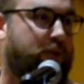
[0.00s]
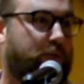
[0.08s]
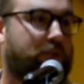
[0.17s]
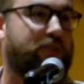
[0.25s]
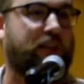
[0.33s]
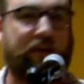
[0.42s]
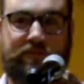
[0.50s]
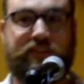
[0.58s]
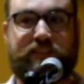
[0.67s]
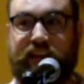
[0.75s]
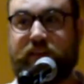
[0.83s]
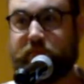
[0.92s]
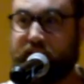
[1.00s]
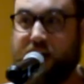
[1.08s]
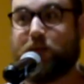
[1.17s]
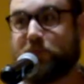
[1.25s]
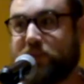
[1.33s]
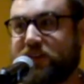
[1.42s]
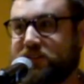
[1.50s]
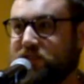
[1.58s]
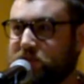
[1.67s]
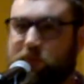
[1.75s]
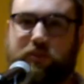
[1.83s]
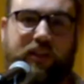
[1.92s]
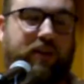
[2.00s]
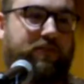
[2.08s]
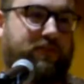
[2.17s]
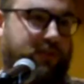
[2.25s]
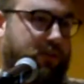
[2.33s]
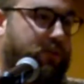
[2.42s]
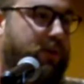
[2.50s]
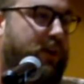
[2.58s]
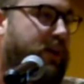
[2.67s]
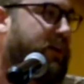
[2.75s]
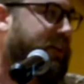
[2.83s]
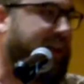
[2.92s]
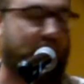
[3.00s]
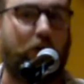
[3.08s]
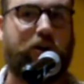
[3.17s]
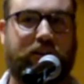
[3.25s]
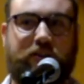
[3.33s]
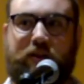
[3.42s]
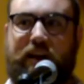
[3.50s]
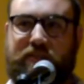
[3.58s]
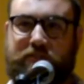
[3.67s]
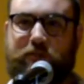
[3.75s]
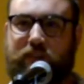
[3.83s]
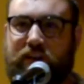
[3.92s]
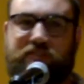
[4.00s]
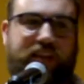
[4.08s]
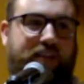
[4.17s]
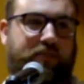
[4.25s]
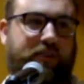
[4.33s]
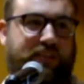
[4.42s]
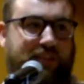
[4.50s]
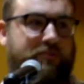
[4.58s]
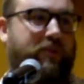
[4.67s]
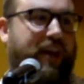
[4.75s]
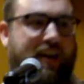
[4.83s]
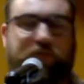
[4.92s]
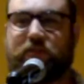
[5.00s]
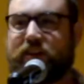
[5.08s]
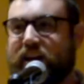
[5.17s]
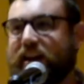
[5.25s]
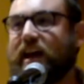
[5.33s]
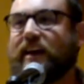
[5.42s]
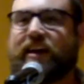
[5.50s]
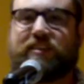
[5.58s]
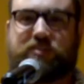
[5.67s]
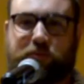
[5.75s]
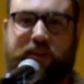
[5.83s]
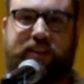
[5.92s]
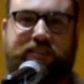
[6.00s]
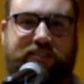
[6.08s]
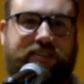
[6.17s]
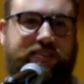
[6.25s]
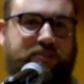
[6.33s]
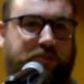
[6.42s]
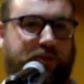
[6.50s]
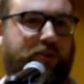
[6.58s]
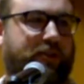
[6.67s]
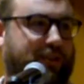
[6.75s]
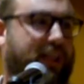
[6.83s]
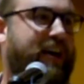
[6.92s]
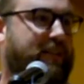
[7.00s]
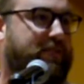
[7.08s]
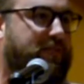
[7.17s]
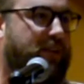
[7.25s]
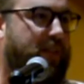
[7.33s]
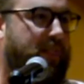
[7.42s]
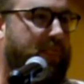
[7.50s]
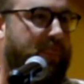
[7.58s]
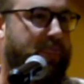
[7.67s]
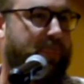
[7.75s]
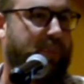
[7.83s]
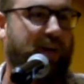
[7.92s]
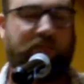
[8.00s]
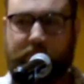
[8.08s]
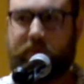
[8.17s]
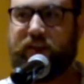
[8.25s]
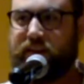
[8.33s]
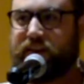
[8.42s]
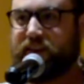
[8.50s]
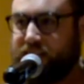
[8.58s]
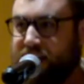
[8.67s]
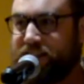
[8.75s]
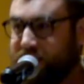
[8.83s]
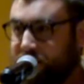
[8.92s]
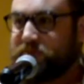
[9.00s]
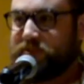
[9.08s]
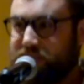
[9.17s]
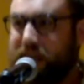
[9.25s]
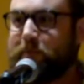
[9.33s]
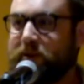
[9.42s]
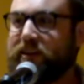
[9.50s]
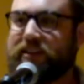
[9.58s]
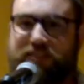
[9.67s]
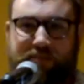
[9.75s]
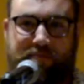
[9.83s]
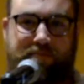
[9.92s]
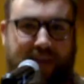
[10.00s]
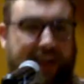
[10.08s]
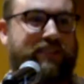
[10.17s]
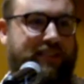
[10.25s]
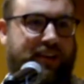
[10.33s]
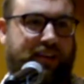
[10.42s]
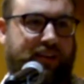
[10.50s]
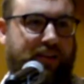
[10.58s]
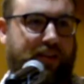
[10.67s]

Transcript: who loved to take me out places, who loved to get autographs, who loves to have a great time. So every night I got treated to this New York life of being a goddamn celebrity. It's amazing.